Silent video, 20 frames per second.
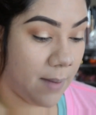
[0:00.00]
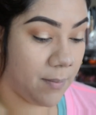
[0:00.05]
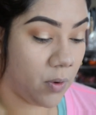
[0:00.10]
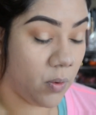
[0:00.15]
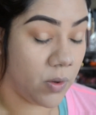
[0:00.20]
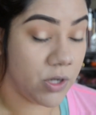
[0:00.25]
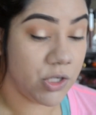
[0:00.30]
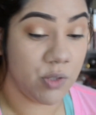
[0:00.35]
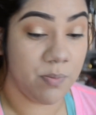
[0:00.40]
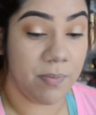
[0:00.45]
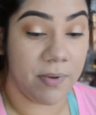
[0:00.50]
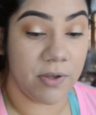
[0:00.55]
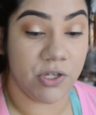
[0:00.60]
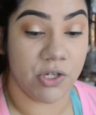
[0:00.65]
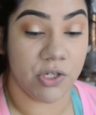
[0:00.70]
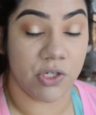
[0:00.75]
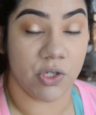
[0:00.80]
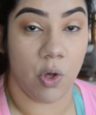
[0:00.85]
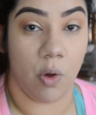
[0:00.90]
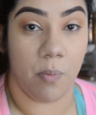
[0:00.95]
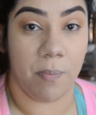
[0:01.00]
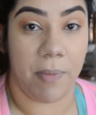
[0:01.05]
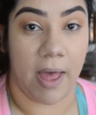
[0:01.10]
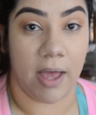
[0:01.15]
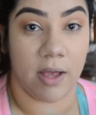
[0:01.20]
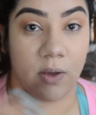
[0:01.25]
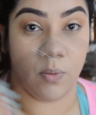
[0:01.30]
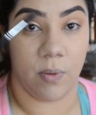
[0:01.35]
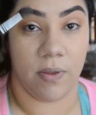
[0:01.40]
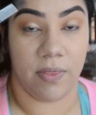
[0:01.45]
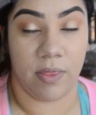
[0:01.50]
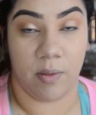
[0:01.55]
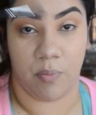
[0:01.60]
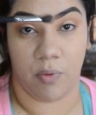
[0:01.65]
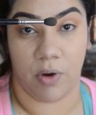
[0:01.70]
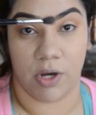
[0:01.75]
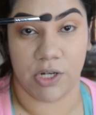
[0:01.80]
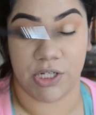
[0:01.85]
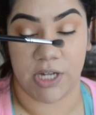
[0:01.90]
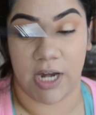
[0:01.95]
I'm going to just go back with a
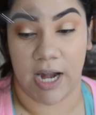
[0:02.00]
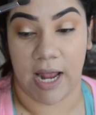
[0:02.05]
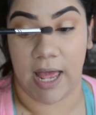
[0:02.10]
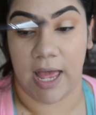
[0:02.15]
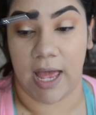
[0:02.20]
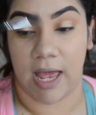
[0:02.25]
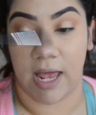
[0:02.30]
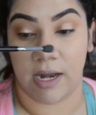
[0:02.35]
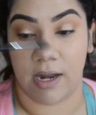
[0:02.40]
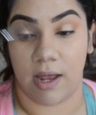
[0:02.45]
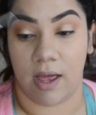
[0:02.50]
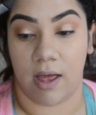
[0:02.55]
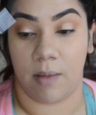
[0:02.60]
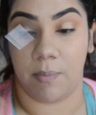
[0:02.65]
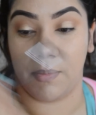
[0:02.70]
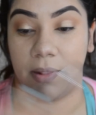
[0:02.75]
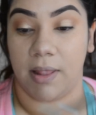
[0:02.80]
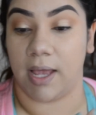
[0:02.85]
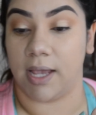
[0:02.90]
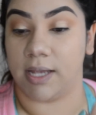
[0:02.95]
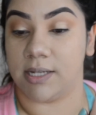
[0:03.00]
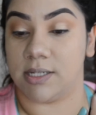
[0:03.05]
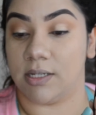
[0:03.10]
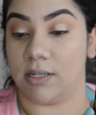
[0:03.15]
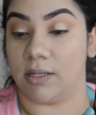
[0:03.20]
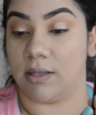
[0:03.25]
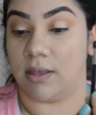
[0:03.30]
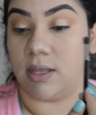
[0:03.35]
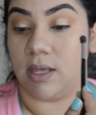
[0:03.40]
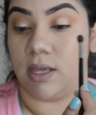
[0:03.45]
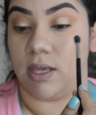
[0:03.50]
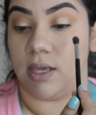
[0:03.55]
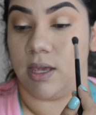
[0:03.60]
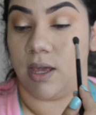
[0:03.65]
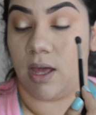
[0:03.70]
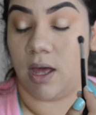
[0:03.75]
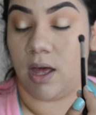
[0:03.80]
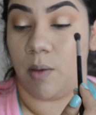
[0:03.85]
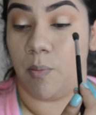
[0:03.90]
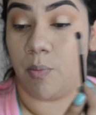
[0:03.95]
brush that I had applied the
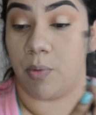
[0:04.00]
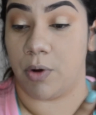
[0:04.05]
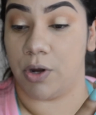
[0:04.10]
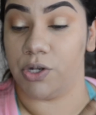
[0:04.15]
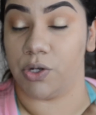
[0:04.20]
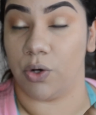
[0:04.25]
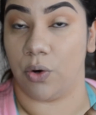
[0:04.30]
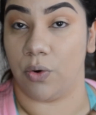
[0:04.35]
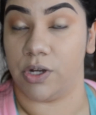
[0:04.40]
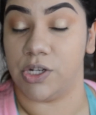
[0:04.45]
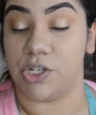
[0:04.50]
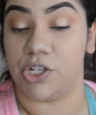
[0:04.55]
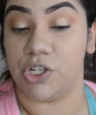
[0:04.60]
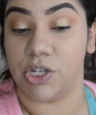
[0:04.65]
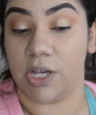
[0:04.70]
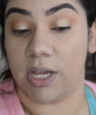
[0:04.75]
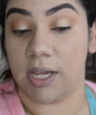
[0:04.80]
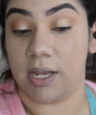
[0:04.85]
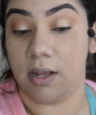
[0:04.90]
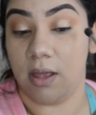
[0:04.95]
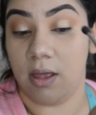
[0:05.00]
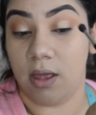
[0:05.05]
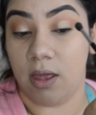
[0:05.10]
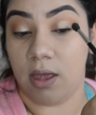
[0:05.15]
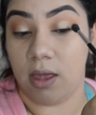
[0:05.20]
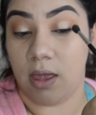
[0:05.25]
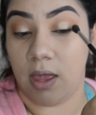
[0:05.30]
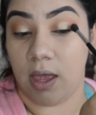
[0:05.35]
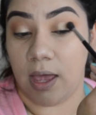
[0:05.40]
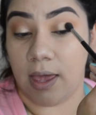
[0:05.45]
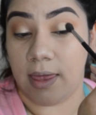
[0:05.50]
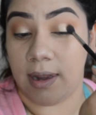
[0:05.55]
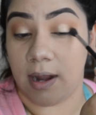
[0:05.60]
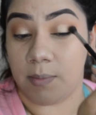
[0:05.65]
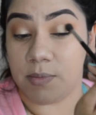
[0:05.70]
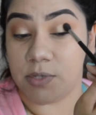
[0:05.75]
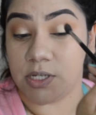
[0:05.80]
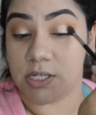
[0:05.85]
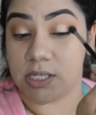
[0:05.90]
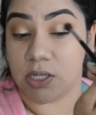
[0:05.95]
burnt orange shade, and
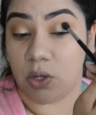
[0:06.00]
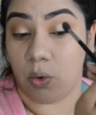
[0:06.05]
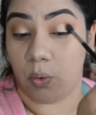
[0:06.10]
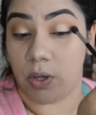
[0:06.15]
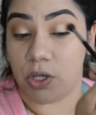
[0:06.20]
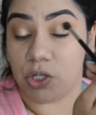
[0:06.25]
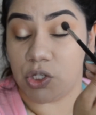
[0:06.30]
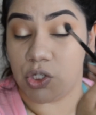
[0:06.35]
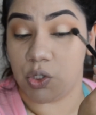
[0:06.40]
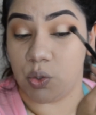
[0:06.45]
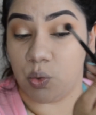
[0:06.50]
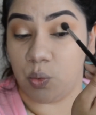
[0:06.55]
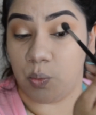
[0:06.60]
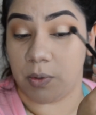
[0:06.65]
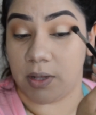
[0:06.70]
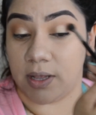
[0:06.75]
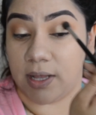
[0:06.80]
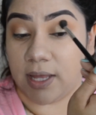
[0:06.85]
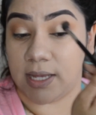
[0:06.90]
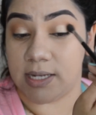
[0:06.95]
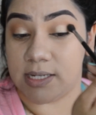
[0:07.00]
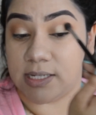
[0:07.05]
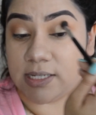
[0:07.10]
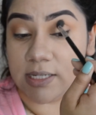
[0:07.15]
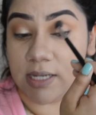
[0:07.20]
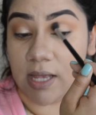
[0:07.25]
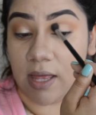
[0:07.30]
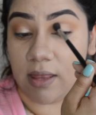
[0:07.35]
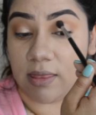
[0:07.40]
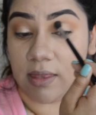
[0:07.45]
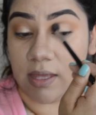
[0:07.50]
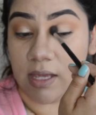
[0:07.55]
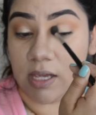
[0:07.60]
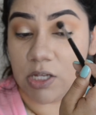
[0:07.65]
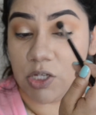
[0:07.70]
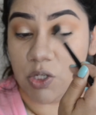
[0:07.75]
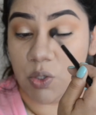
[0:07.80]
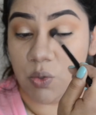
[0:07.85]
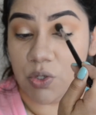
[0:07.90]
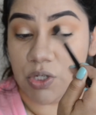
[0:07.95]
I'm just going to blend the
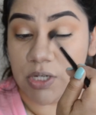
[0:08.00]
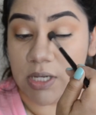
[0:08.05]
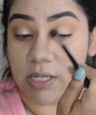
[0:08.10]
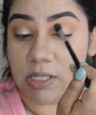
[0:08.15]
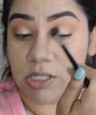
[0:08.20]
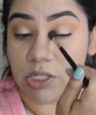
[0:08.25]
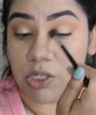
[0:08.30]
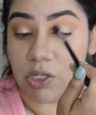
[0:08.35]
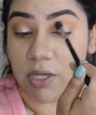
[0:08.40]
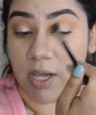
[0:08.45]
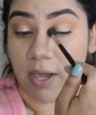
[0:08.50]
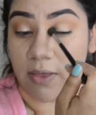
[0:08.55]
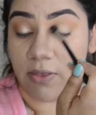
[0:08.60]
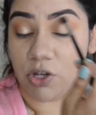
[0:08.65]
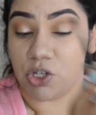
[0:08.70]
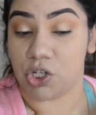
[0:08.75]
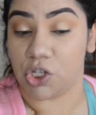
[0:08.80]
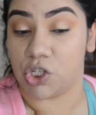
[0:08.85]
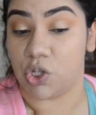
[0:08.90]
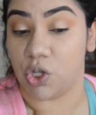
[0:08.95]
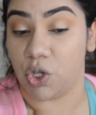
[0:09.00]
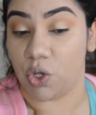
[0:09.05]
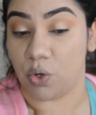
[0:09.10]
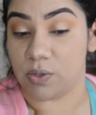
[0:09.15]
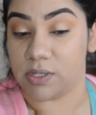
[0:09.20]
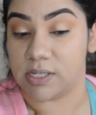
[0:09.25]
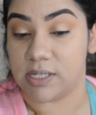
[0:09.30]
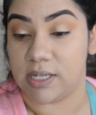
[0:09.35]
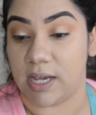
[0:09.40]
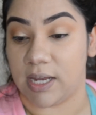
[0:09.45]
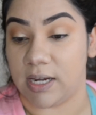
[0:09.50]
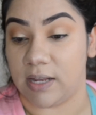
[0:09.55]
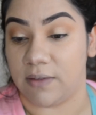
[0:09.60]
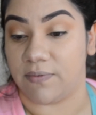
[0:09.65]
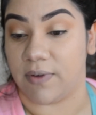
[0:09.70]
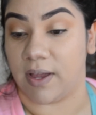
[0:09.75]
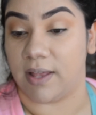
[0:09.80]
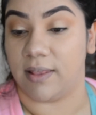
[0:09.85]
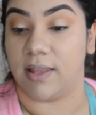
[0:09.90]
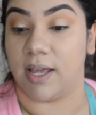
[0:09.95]
two shades together just so you don't see any
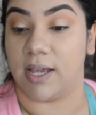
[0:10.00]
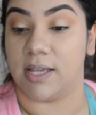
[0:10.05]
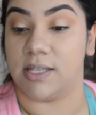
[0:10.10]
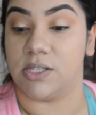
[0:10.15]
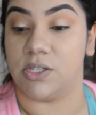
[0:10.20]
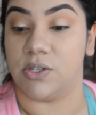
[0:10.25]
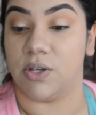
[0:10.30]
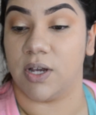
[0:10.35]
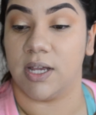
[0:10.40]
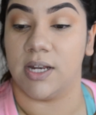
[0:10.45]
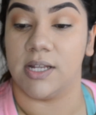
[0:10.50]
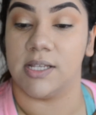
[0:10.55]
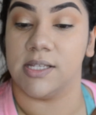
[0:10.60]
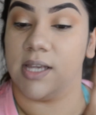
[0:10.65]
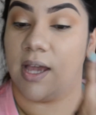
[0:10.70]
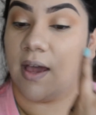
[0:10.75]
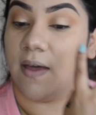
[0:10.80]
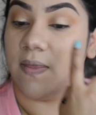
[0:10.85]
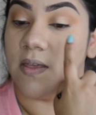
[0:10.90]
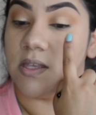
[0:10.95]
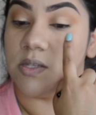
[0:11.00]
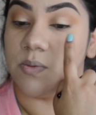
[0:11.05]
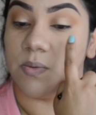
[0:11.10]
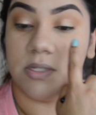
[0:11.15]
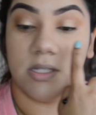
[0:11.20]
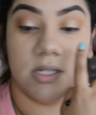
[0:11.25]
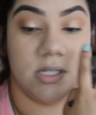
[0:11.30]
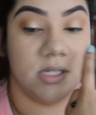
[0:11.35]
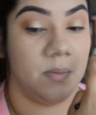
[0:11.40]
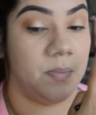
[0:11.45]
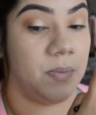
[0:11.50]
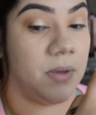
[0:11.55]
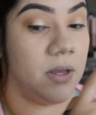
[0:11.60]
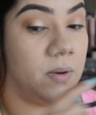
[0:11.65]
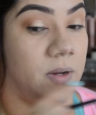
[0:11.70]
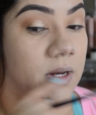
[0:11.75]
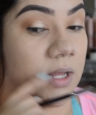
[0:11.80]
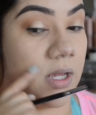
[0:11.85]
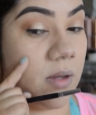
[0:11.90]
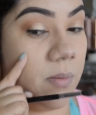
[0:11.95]
fine lines. You kind of see how this one's
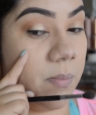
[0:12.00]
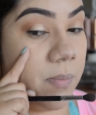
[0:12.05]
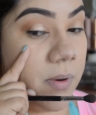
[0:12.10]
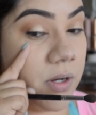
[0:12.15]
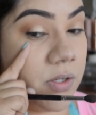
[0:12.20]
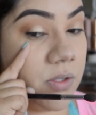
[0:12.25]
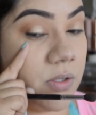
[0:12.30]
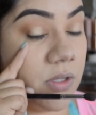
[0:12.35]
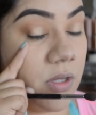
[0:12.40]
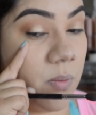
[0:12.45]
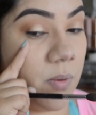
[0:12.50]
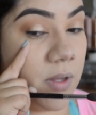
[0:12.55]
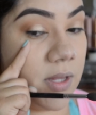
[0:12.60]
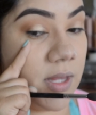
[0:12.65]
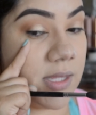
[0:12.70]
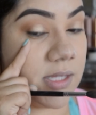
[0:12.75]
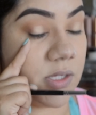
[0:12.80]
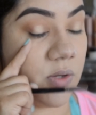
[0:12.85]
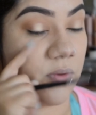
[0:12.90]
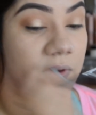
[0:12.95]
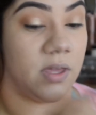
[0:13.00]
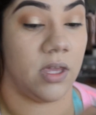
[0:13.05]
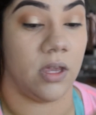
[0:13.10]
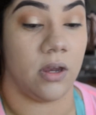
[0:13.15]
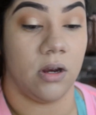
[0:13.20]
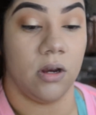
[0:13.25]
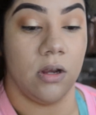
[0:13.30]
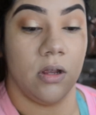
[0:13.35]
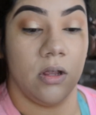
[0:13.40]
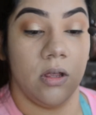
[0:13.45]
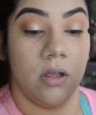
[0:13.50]
disappearing and compared to the one that's over here.